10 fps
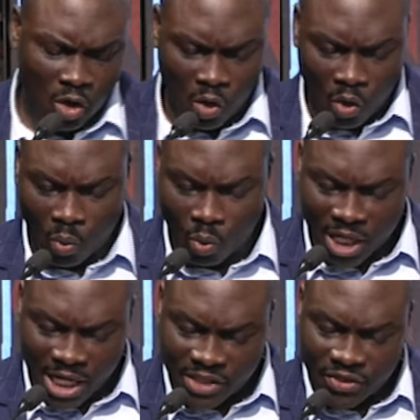What
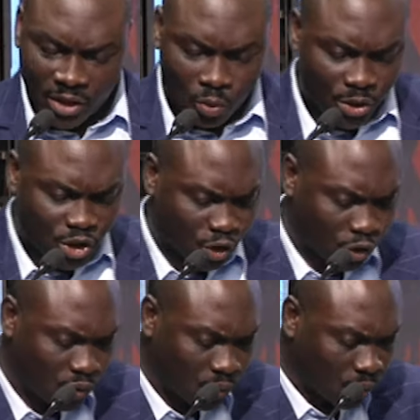I think we should
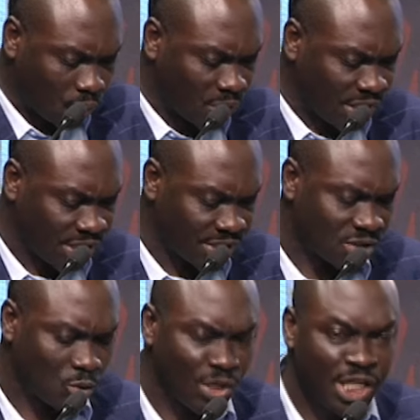do is
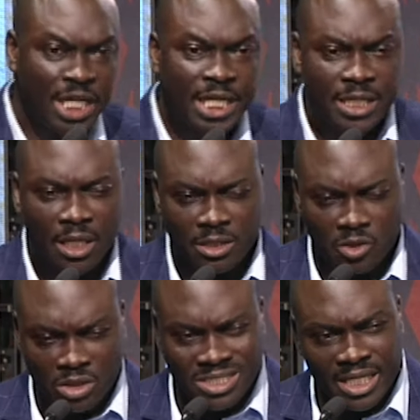we need a
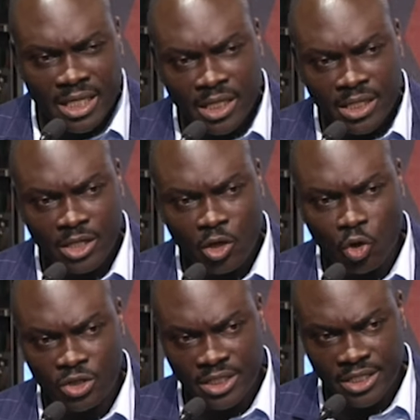sustained and a
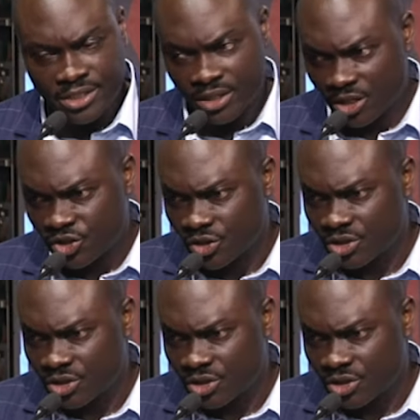coordinated action,